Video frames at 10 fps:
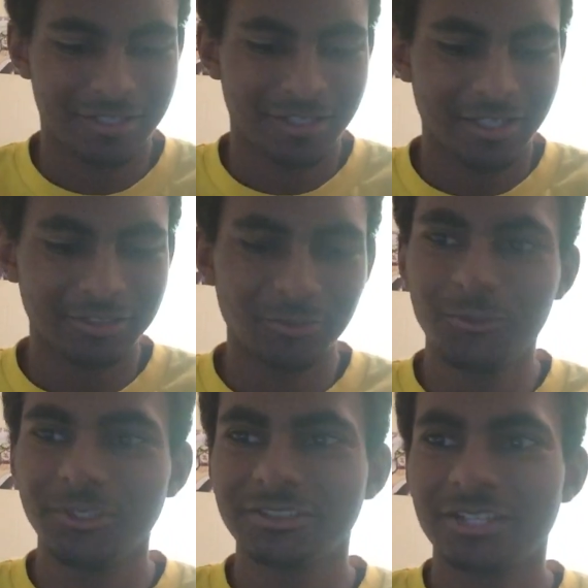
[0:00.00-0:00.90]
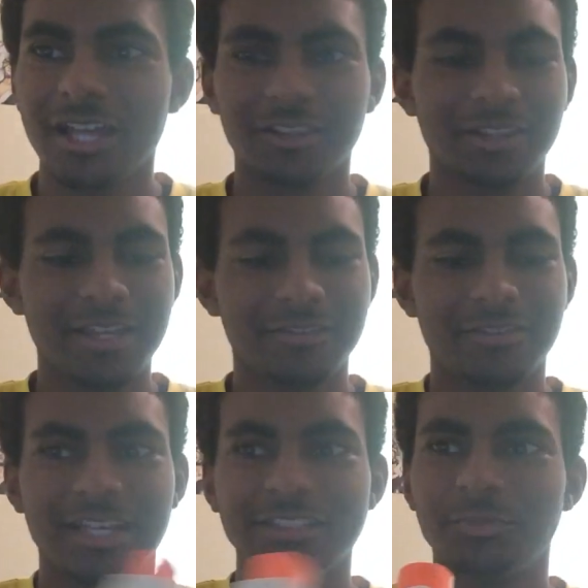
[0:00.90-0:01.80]
That's one of the reasons I like
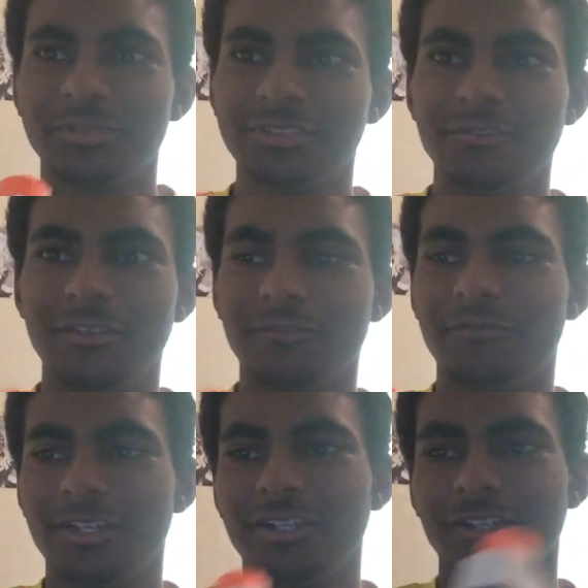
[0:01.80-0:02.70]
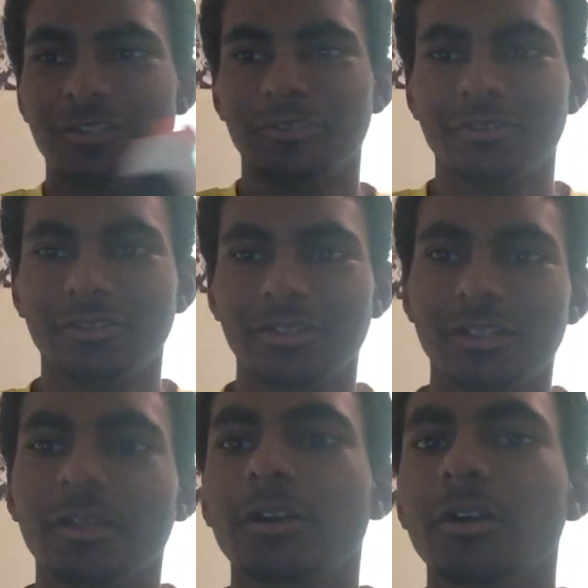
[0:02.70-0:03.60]
that specific video.
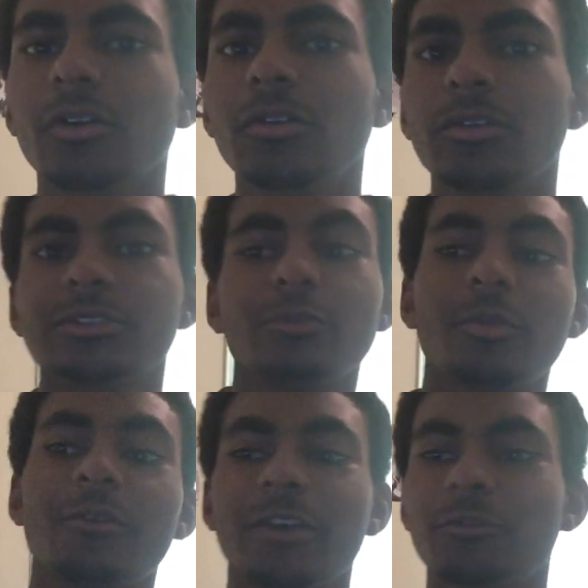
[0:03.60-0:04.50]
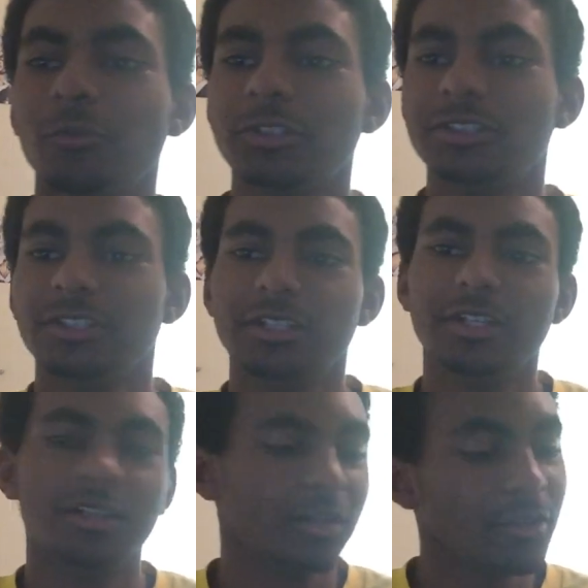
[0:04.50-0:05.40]
Ooh, this is one of my favorite ones he
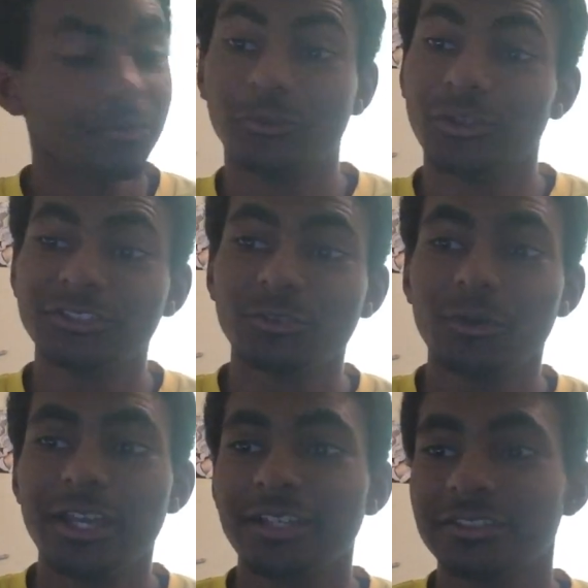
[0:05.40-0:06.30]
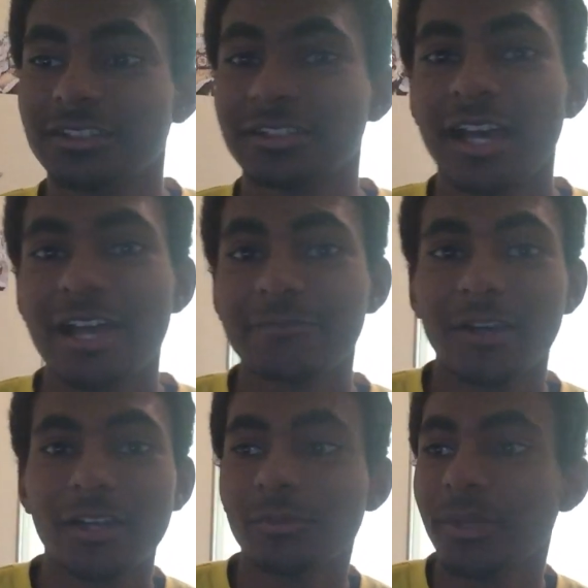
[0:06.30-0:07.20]
did. Uh, the Force Awakens, the TIE
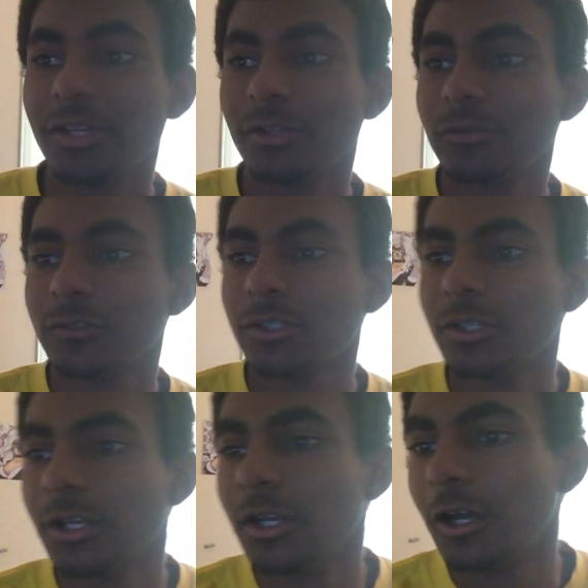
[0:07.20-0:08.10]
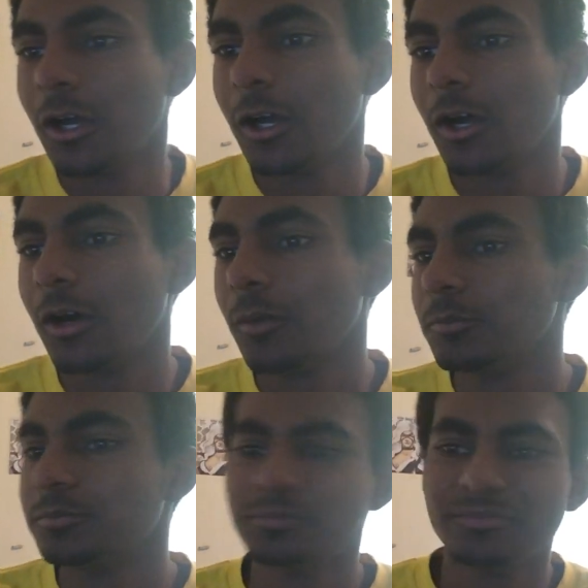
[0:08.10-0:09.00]
Fighter Makeover, um,
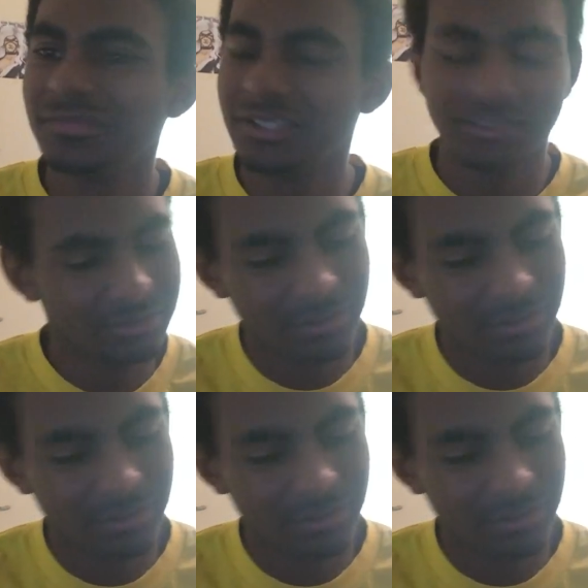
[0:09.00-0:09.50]
it's